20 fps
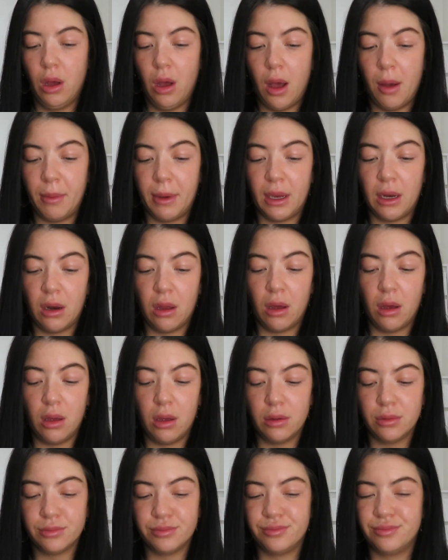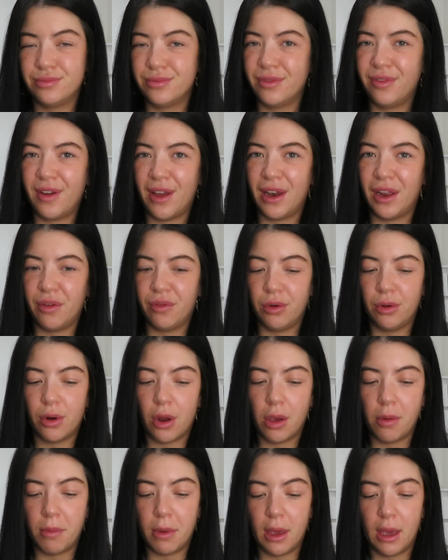I mean, if any of you
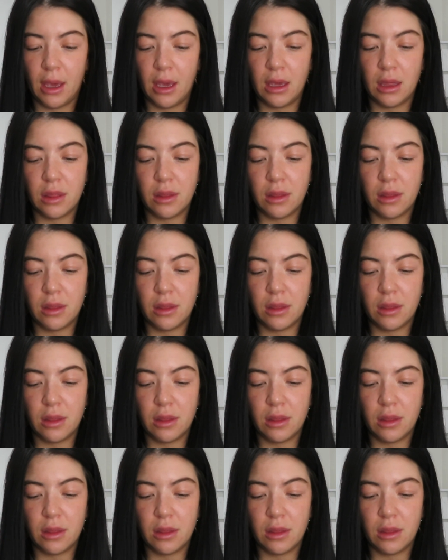know me,